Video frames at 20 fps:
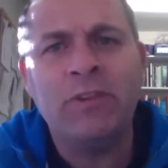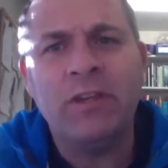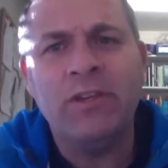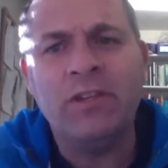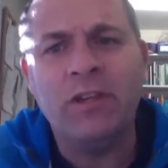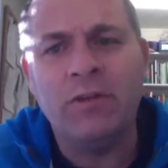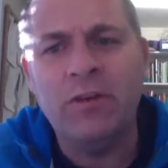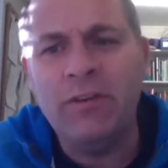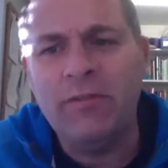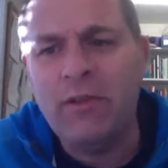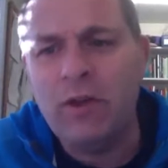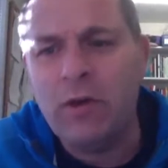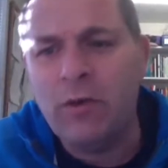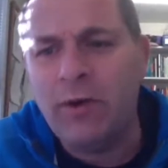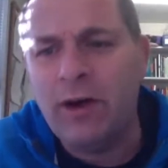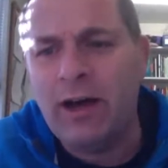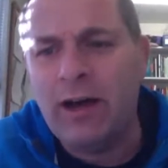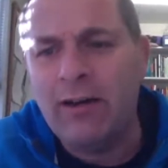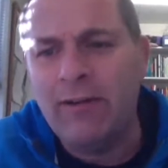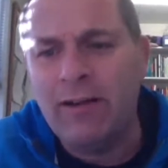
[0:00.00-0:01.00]
So if you
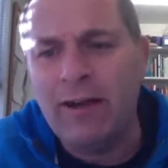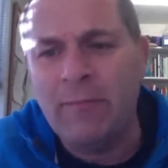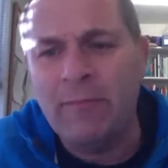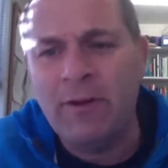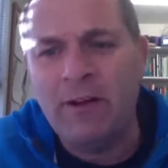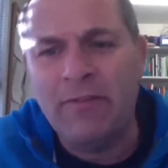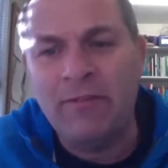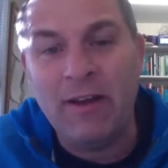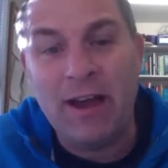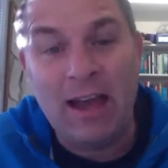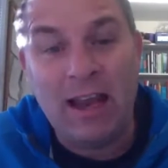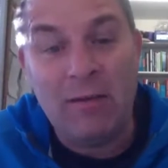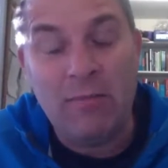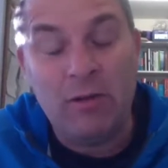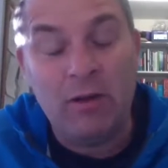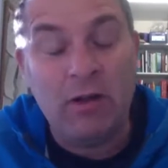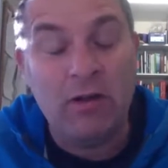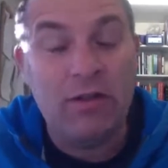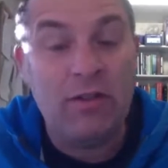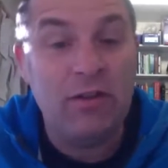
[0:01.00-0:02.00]
are
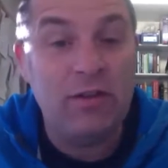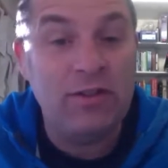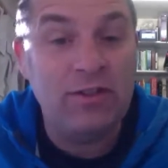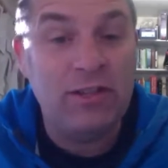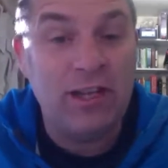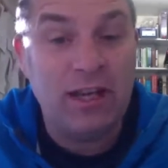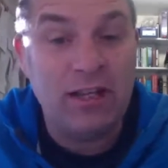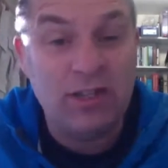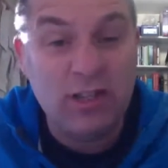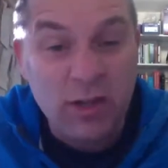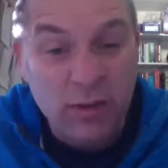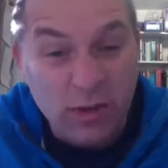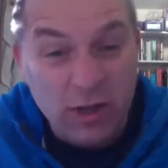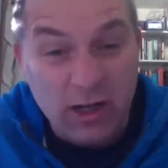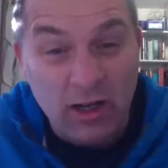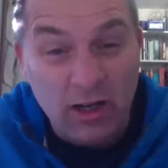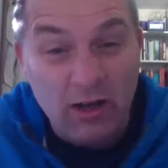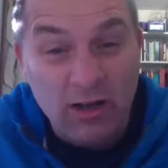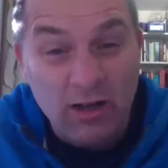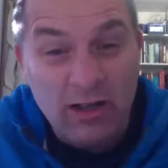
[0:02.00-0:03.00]
available on Thursday at 2
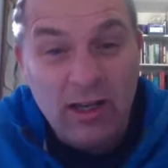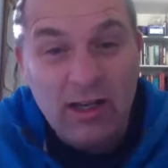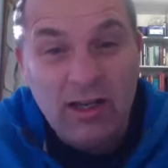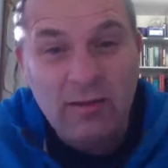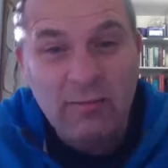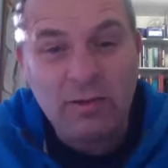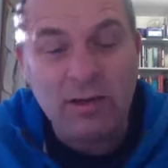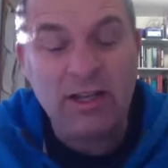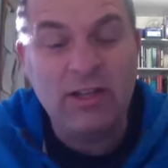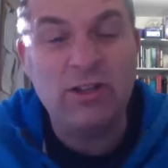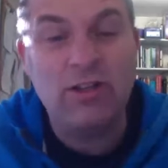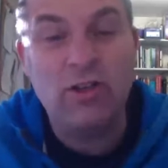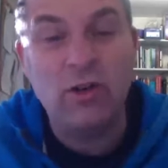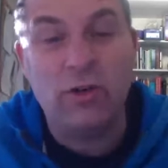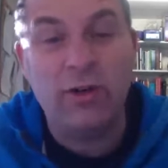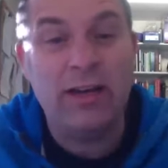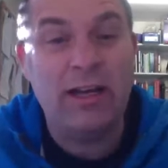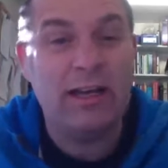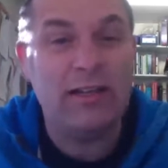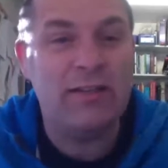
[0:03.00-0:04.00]
o'clock, please
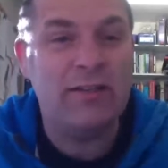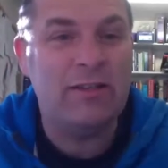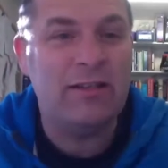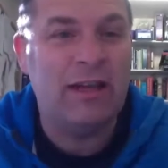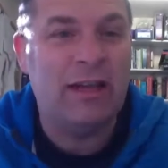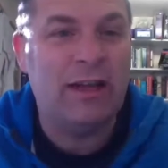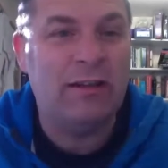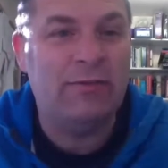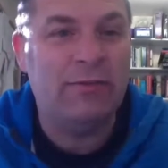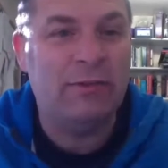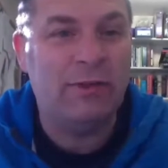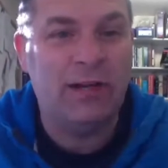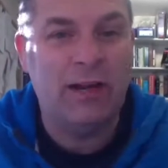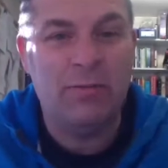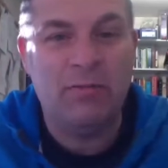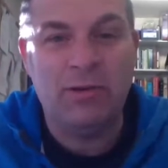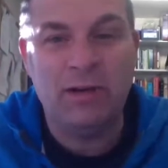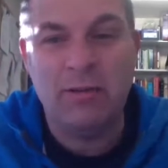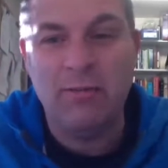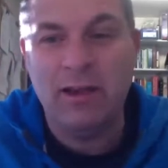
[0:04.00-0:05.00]
join us for our
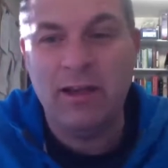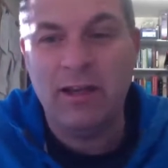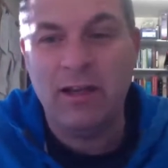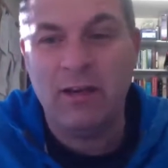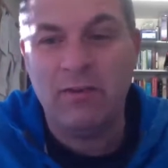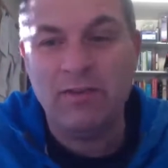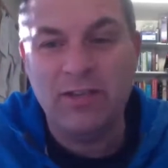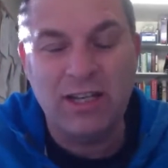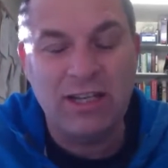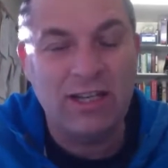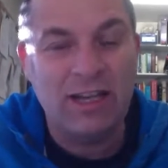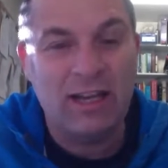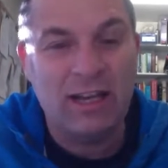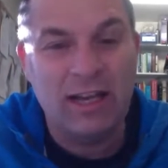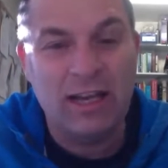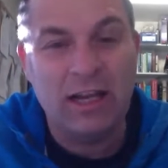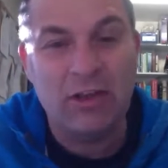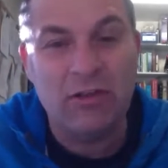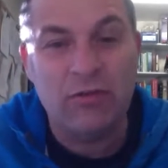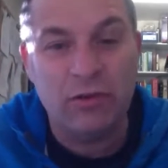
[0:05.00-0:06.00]
prayer meeting. I'll send a
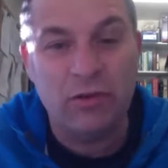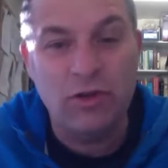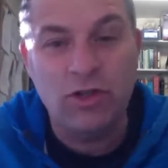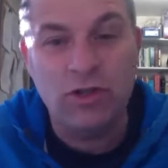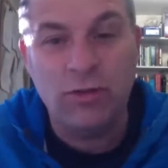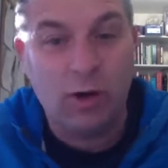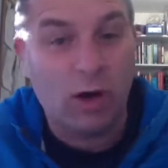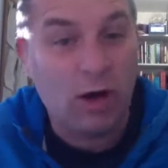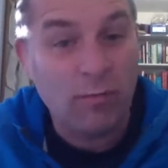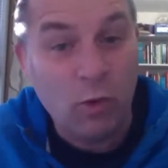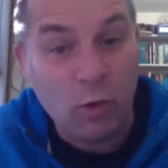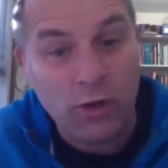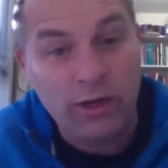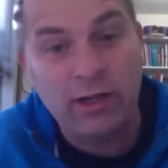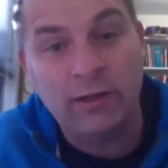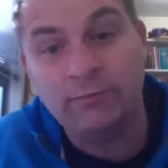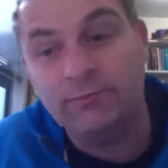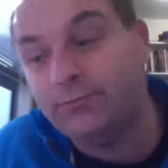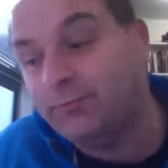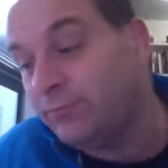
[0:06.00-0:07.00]
link through tomorrow
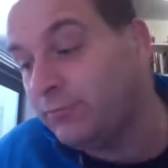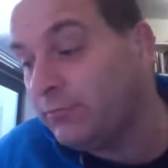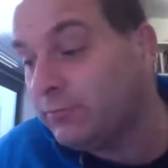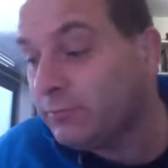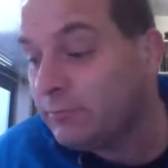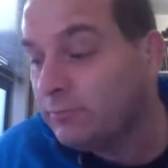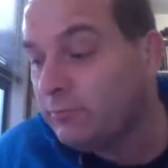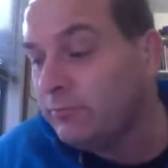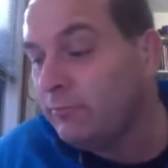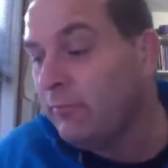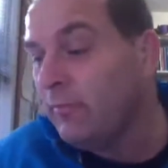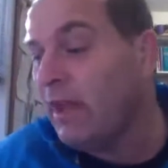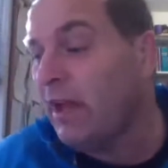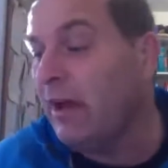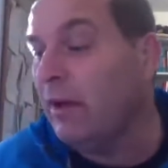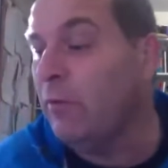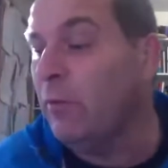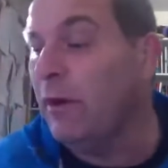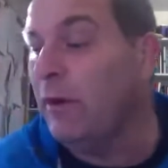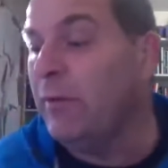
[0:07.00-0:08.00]
morning
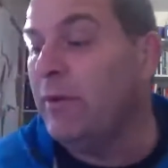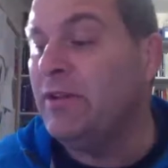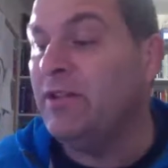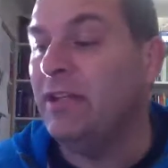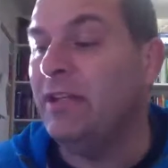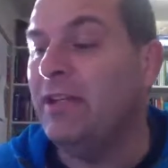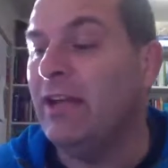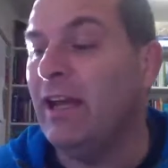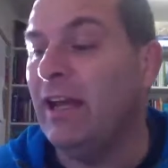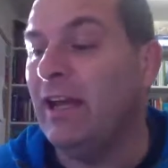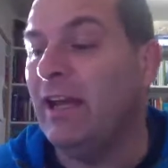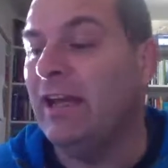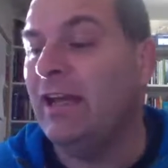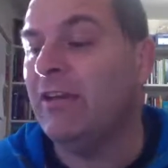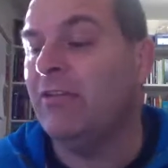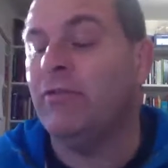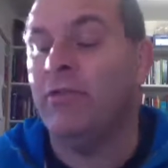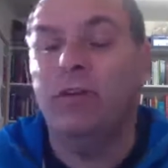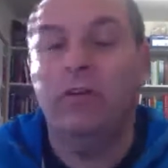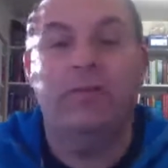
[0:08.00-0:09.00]
when we send our link
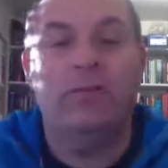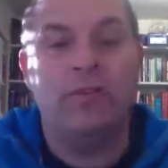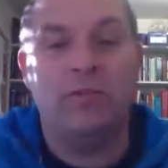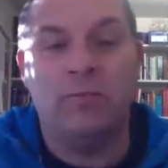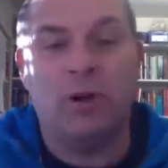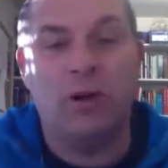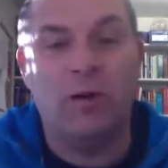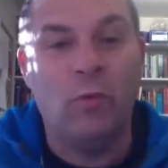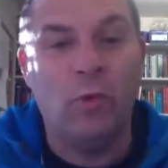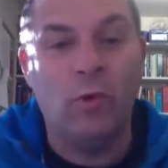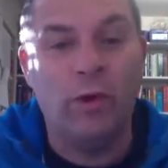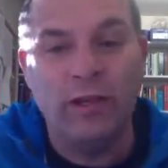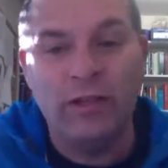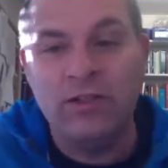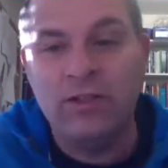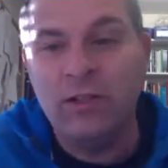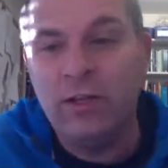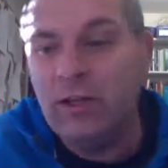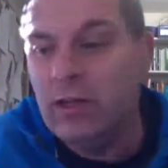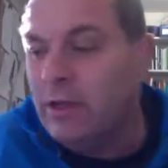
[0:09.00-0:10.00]
through for tomorrow morning's